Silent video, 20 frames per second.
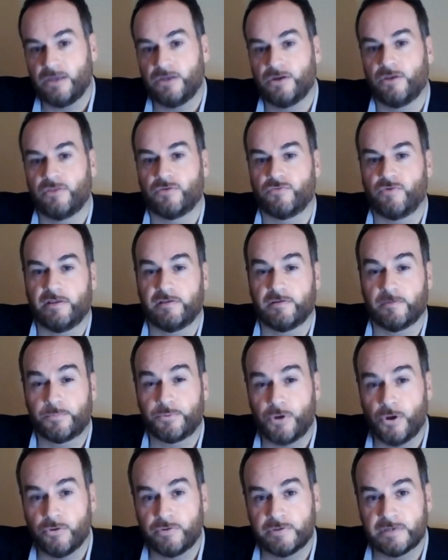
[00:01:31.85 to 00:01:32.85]
The right to
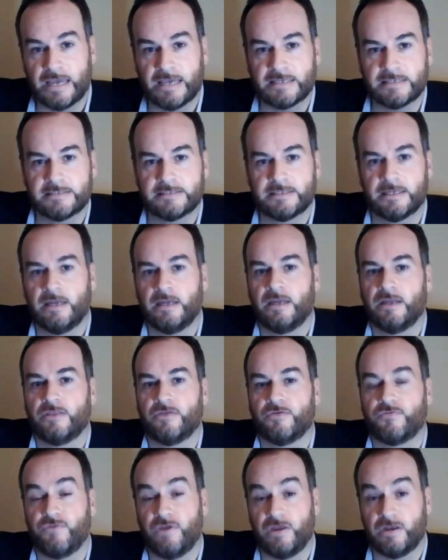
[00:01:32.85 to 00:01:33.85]
protest,
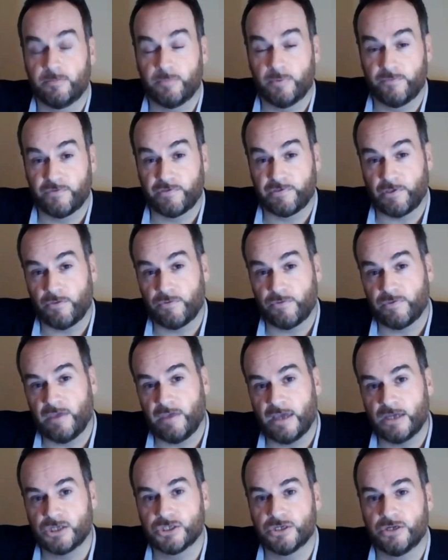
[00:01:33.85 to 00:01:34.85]
the freedom of
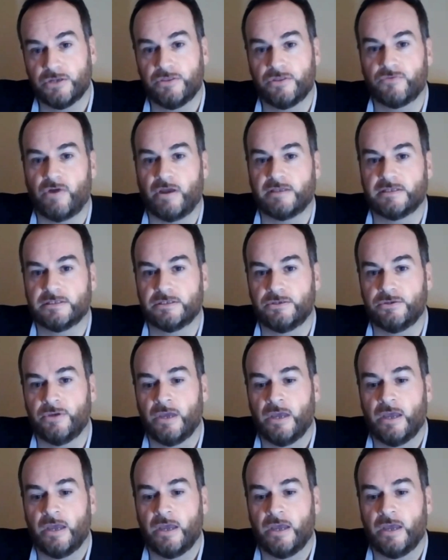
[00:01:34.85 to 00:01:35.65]
association, the right to